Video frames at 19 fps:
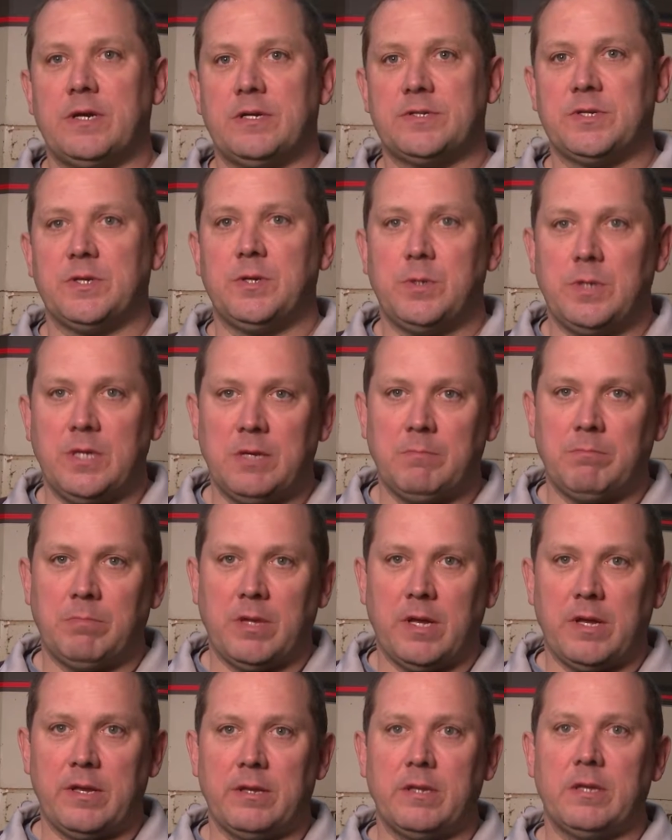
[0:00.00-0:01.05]
has a unique
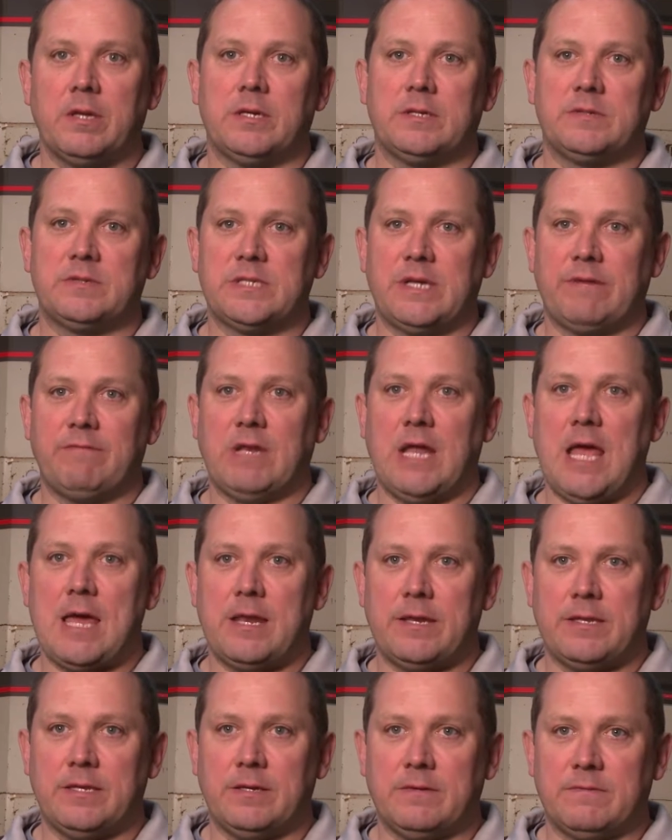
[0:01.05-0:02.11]
blend of 7
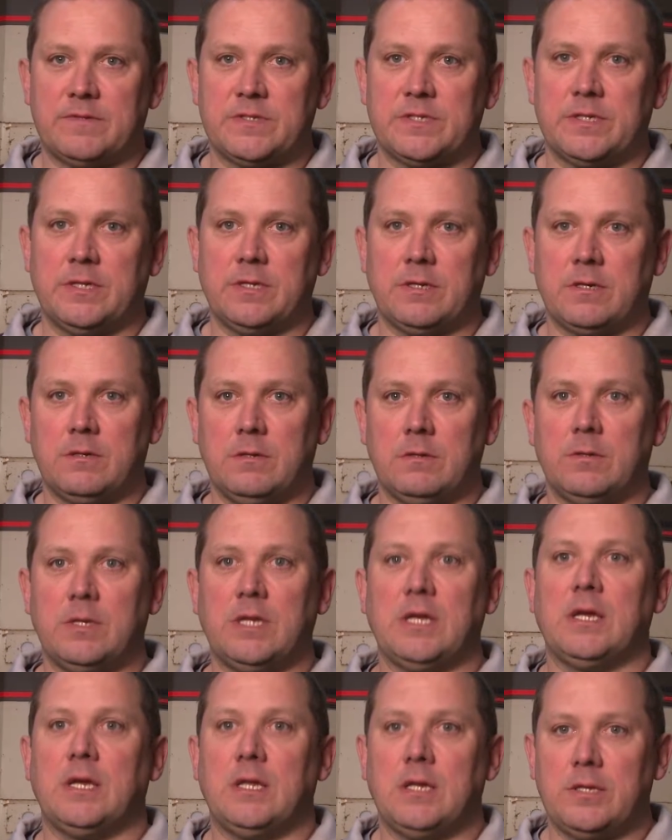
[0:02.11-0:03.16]
additives,
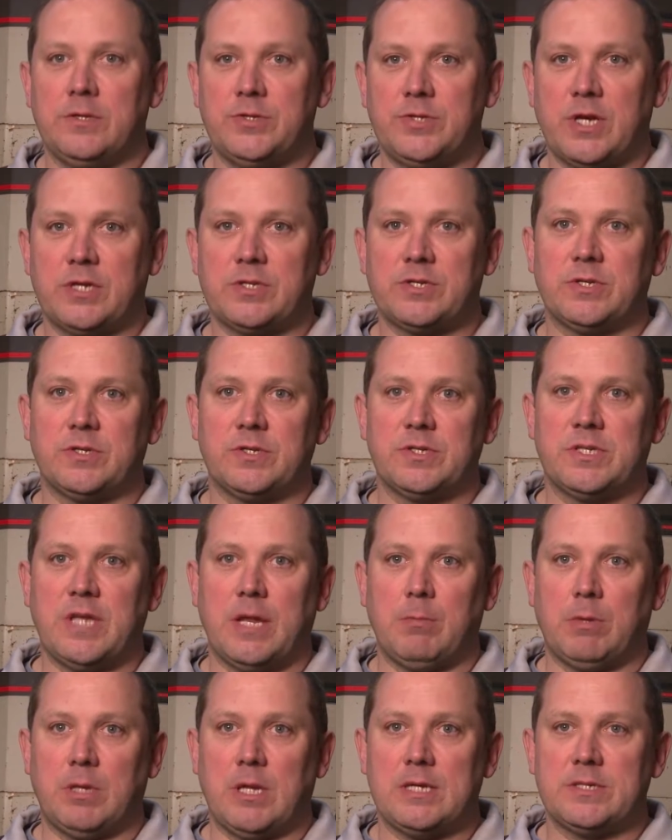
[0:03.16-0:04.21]
including an injection
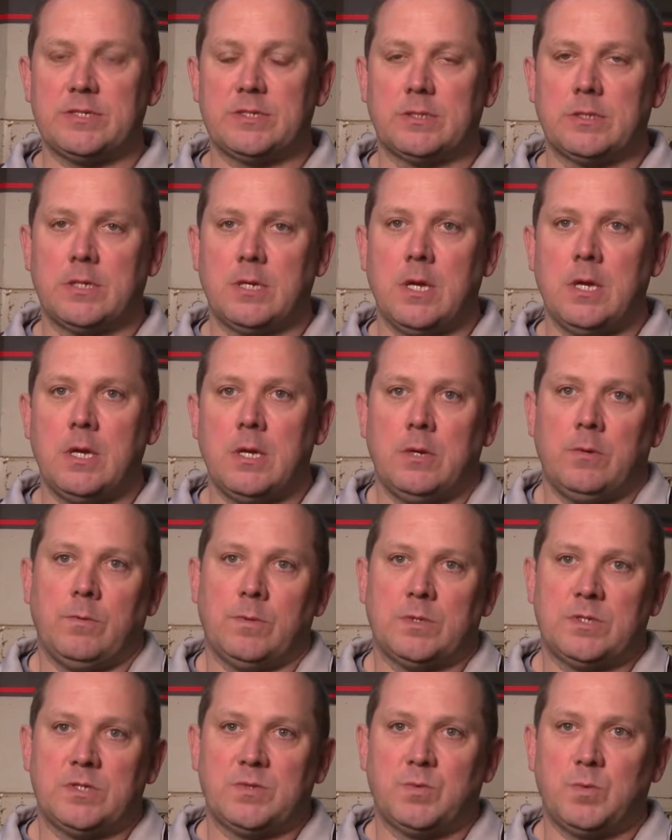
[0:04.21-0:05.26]
stabilizer,
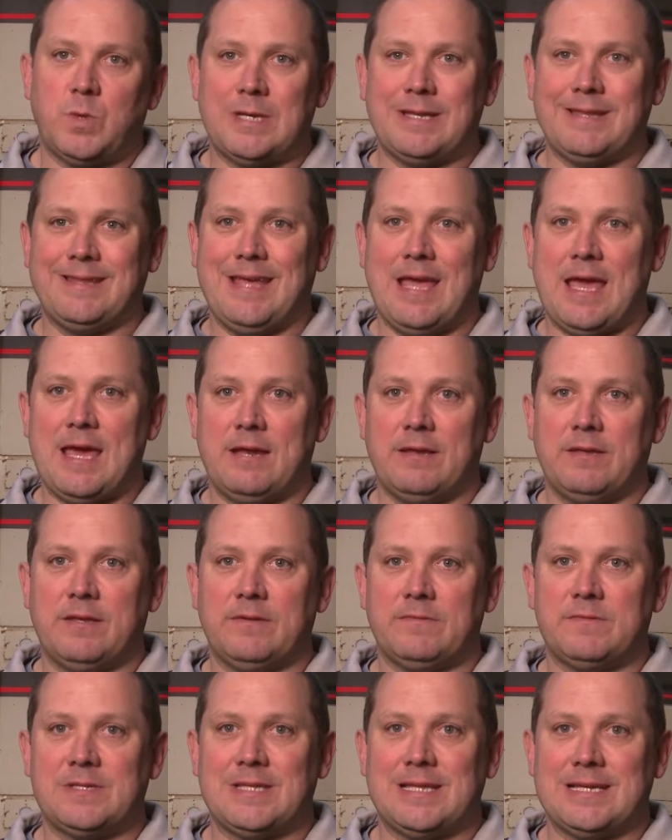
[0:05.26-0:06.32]
which is one of the
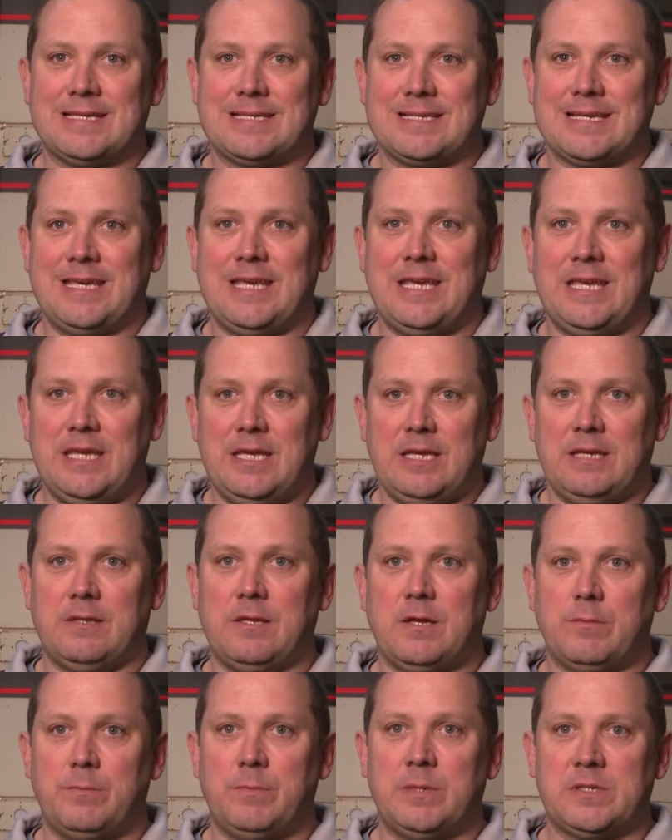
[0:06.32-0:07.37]
additives that's key in
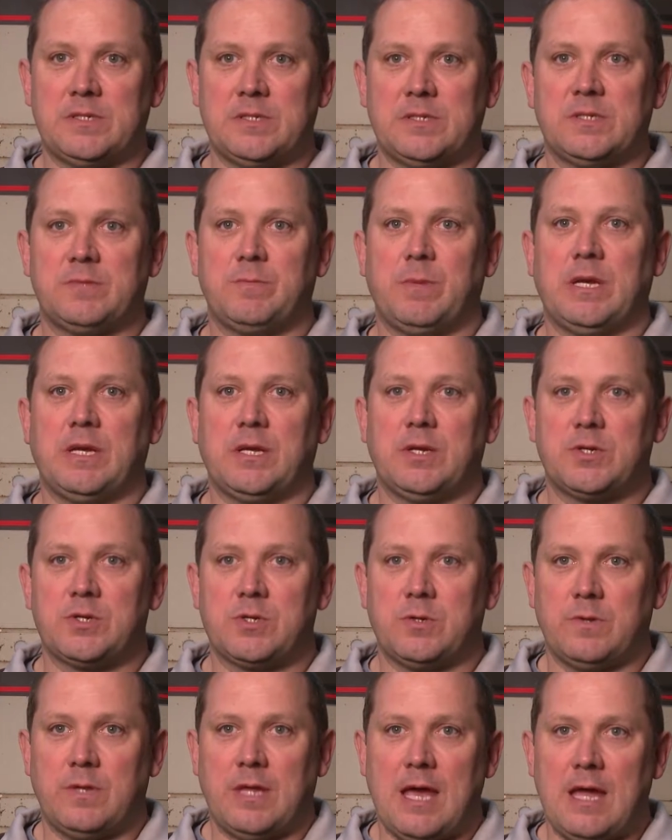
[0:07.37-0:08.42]
their business, making
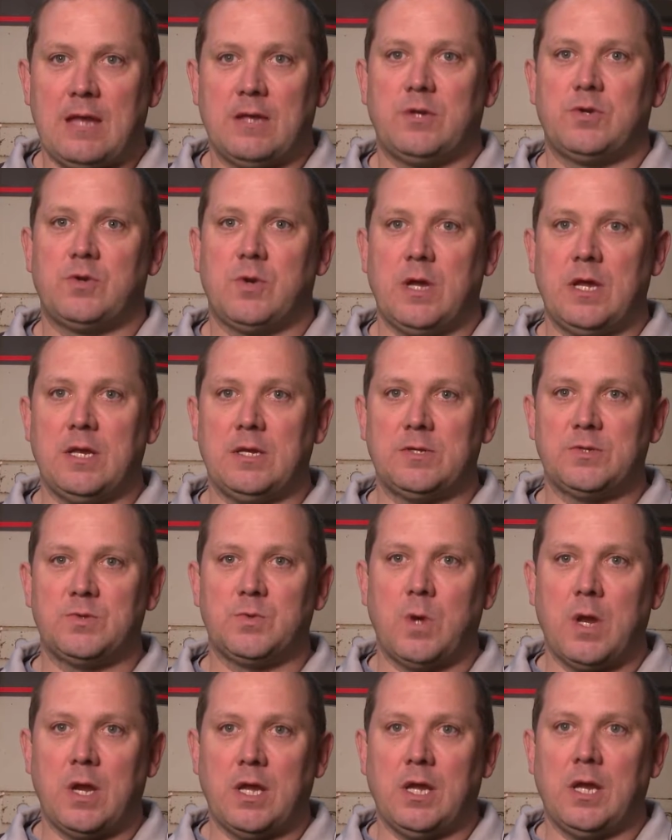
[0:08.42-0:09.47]
sure that train is
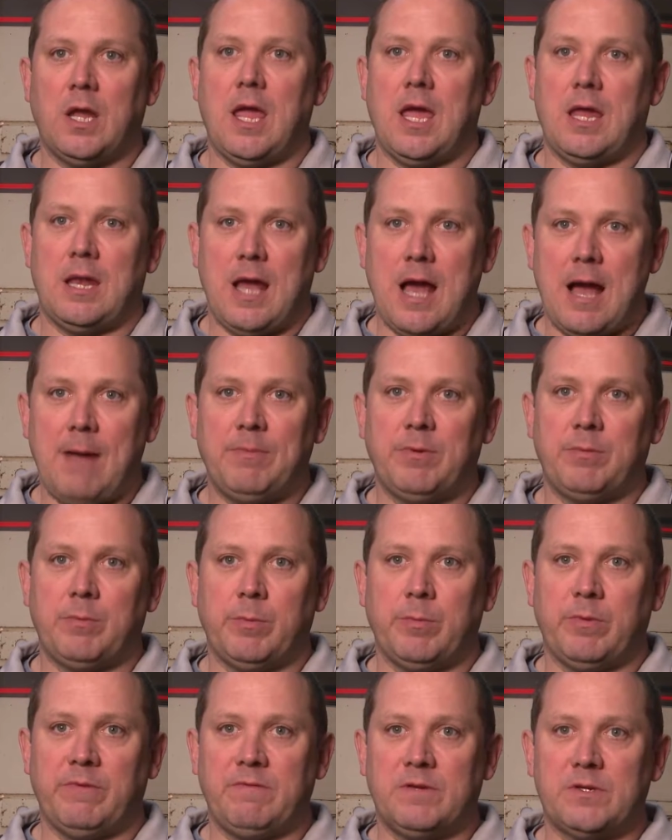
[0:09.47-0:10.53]
running at
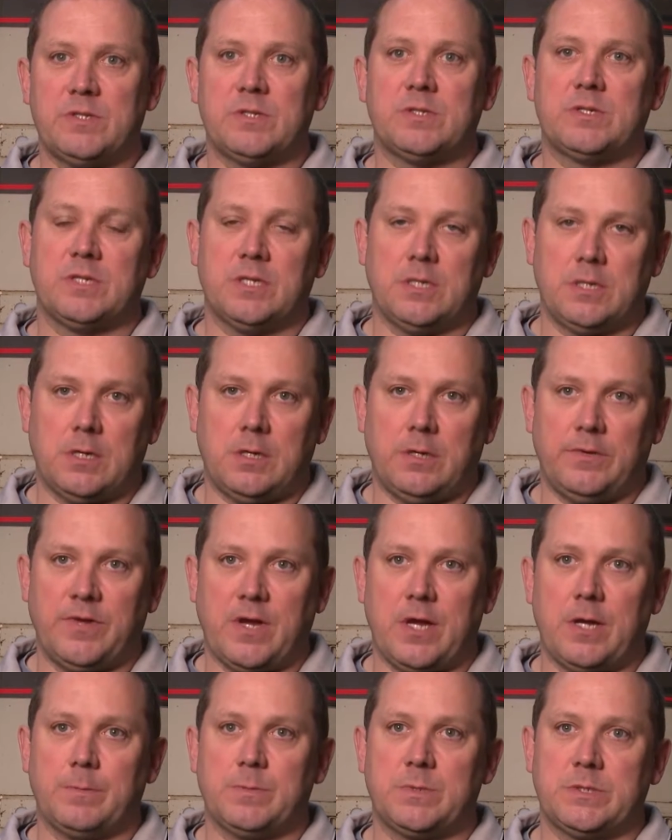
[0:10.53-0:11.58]
optimum efficiency at all
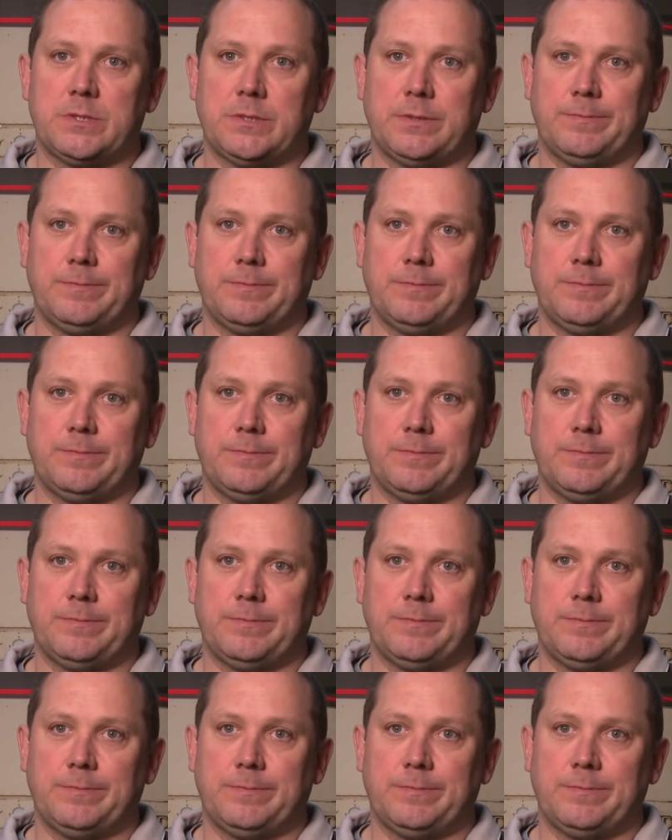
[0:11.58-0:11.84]
times.